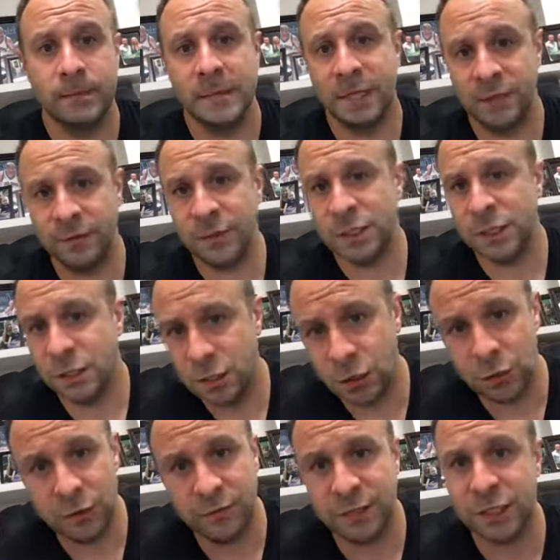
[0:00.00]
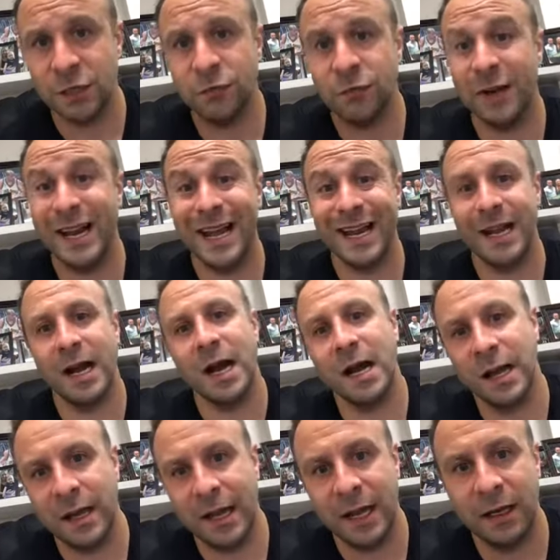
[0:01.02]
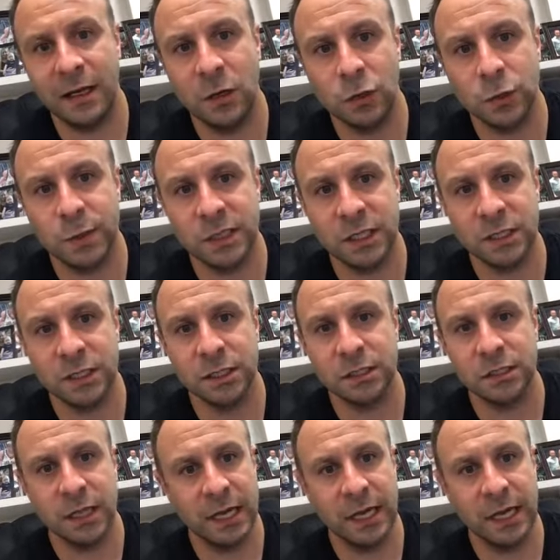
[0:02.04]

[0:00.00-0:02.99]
Division II, Division III NAIA head coach positions, and